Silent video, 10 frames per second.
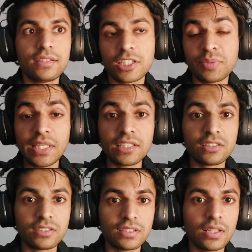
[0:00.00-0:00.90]
This
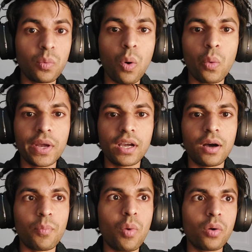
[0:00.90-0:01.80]
means evolving
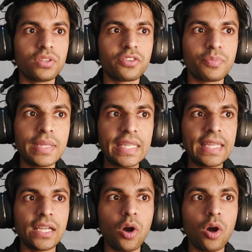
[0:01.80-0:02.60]
our modes of being,